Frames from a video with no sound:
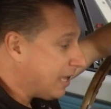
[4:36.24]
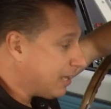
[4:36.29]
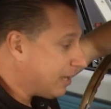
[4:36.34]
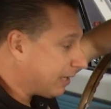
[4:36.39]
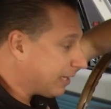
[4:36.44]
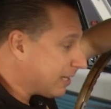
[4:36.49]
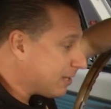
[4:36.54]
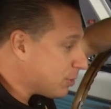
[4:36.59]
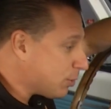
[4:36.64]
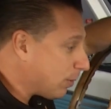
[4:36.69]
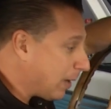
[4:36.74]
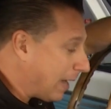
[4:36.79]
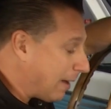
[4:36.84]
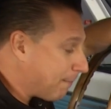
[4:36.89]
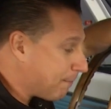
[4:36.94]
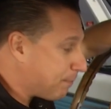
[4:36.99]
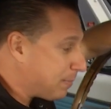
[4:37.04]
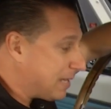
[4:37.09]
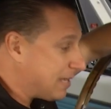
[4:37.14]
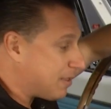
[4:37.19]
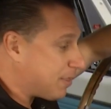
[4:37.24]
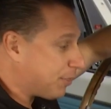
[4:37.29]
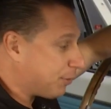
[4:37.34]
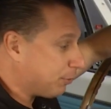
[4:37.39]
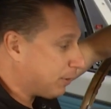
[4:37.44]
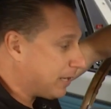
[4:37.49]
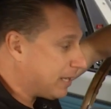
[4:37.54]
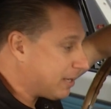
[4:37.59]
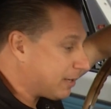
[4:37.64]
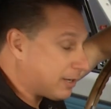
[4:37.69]
you can do
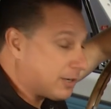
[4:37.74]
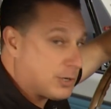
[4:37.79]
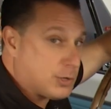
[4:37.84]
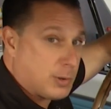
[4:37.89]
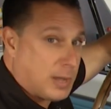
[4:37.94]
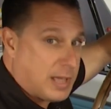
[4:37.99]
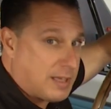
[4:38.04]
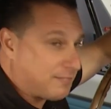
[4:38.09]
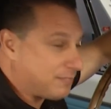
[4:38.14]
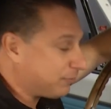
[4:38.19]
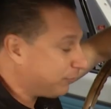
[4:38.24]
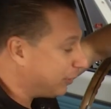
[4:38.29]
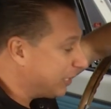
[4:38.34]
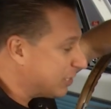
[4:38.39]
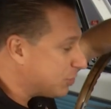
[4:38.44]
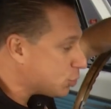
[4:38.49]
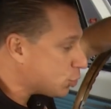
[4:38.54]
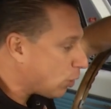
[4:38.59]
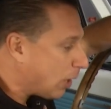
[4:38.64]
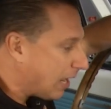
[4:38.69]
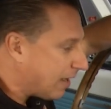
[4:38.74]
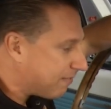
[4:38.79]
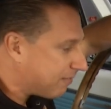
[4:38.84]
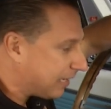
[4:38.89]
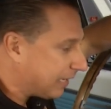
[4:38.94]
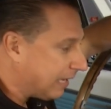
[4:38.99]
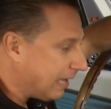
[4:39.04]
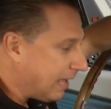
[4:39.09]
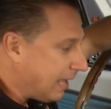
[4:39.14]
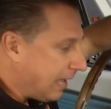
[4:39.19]
MP3, you can do hands-free
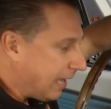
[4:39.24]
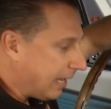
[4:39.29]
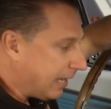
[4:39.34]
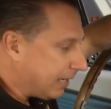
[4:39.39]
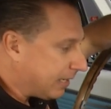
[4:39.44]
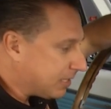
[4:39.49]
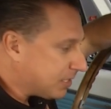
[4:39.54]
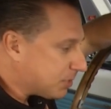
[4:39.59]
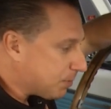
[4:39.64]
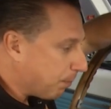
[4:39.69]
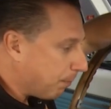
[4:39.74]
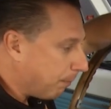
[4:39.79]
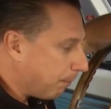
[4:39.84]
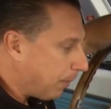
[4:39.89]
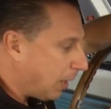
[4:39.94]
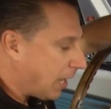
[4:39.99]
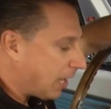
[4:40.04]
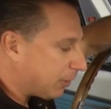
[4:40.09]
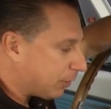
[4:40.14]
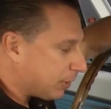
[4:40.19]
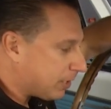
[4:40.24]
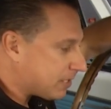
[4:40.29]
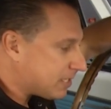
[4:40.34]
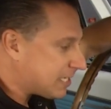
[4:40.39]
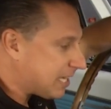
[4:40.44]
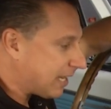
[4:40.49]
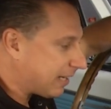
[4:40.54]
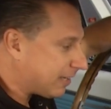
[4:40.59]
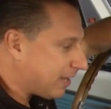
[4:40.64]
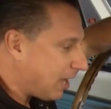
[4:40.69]
driving. It is modern
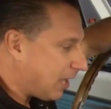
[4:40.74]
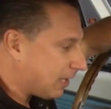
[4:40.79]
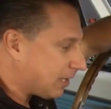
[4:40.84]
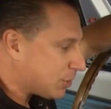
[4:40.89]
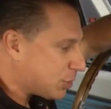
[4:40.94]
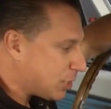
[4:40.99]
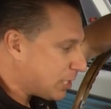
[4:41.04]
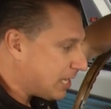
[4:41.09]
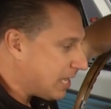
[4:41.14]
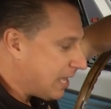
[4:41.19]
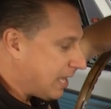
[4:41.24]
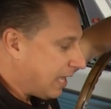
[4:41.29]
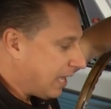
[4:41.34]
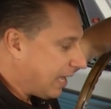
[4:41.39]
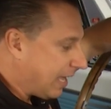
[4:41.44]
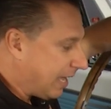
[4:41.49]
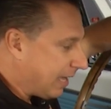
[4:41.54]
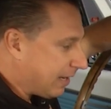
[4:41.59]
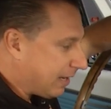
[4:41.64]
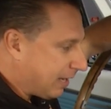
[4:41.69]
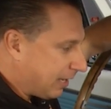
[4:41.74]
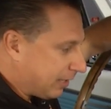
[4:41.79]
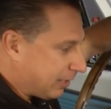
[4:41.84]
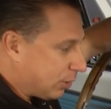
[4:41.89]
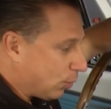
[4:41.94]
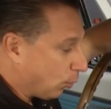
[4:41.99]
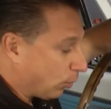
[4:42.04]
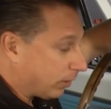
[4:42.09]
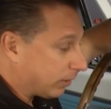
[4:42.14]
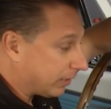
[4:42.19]
technology in
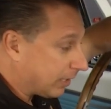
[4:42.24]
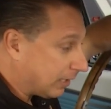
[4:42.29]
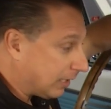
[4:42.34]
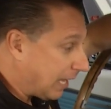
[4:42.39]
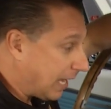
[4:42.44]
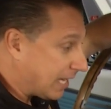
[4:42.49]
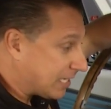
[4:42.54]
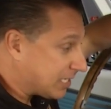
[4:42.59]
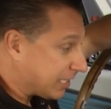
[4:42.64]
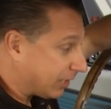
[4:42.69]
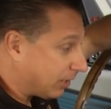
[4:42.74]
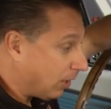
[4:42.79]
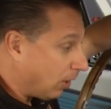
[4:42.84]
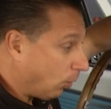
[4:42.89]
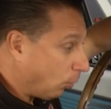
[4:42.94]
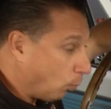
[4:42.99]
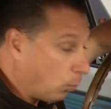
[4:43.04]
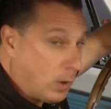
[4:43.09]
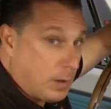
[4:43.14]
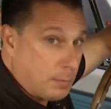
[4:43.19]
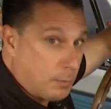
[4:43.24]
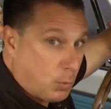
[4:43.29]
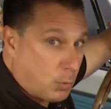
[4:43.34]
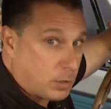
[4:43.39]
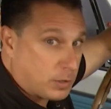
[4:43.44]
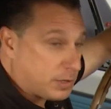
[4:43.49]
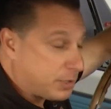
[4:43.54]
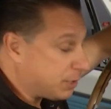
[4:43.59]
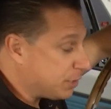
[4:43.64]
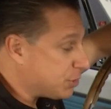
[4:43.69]
your classic. What
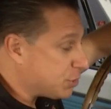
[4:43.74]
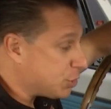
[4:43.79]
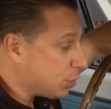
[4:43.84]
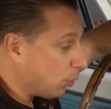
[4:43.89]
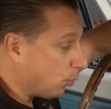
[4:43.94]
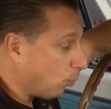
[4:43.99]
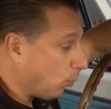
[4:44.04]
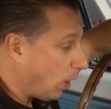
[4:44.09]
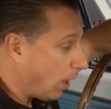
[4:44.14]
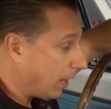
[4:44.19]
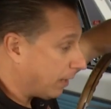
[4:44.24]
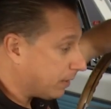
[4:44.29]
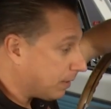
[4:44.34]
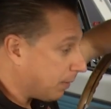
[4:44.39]
more could you want?